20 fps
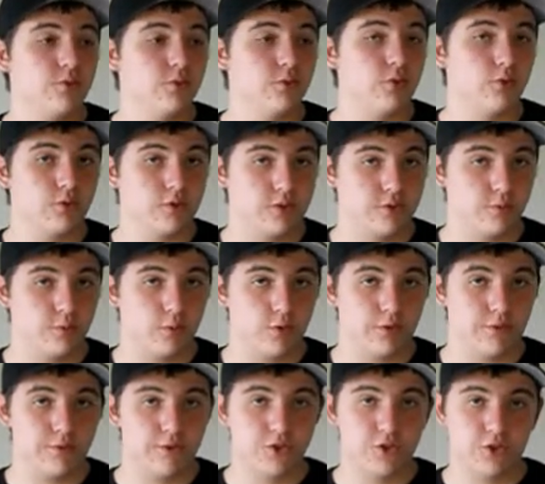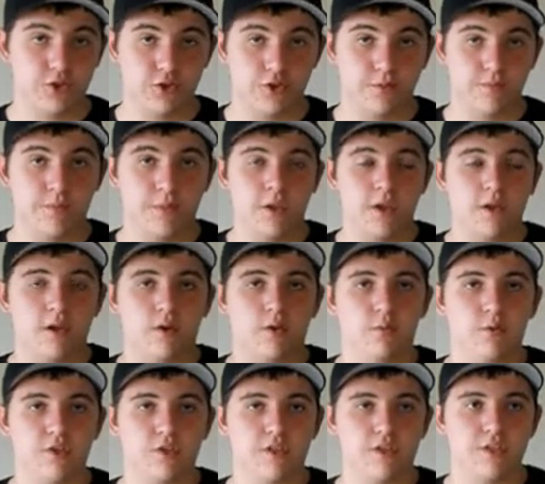Lords of War for sure,
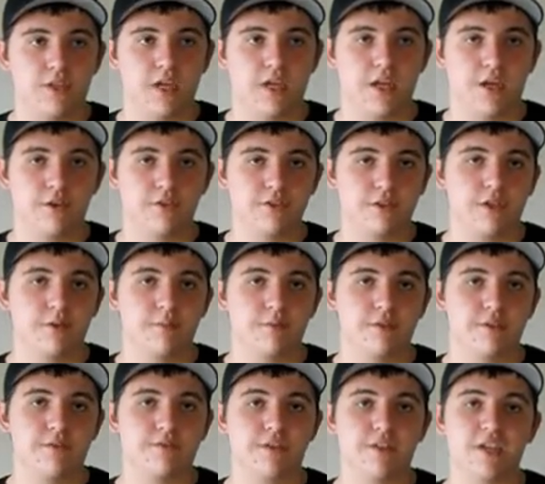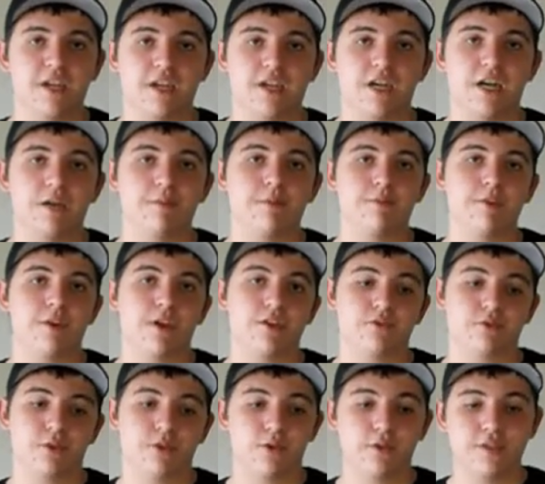which is at airsoftpacific.com. If you
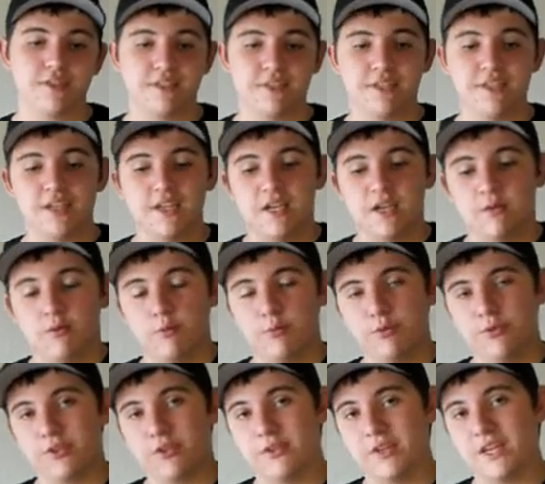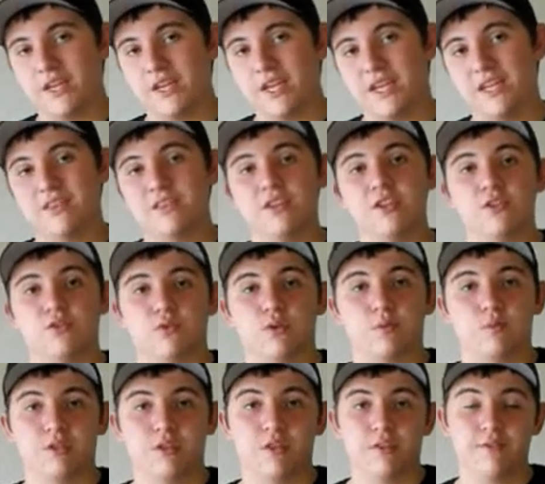guys are interested, we'll put the link in the
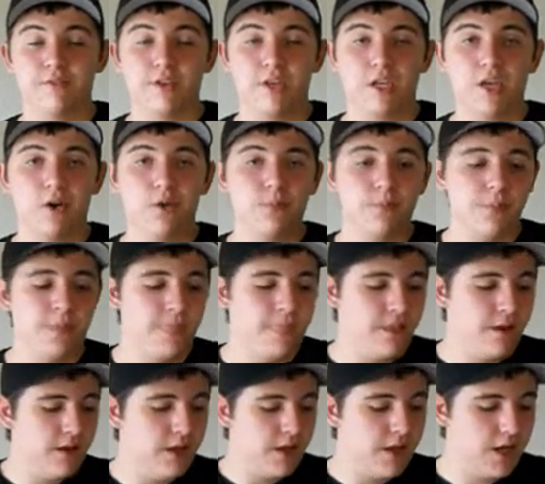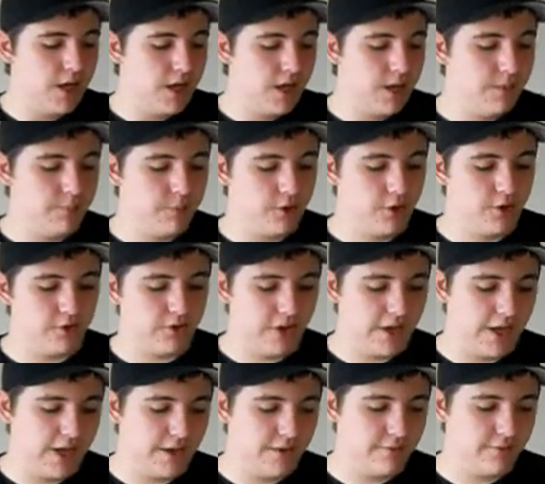description of the video. We also
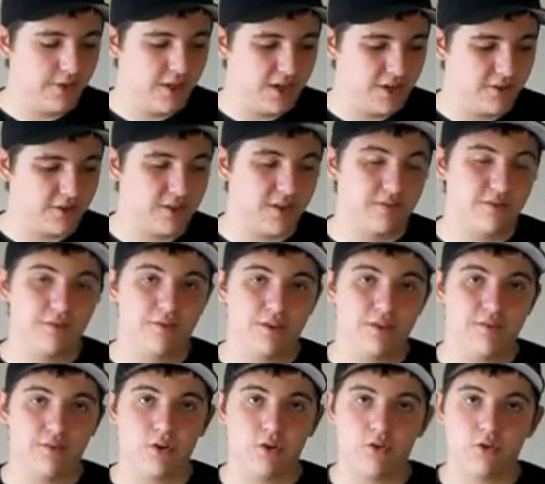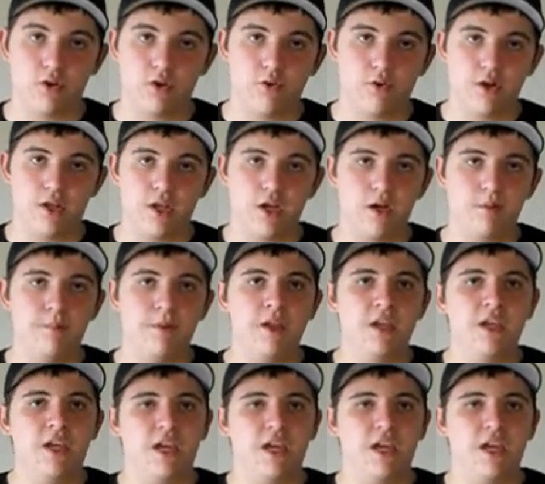have an airsoft event video already up.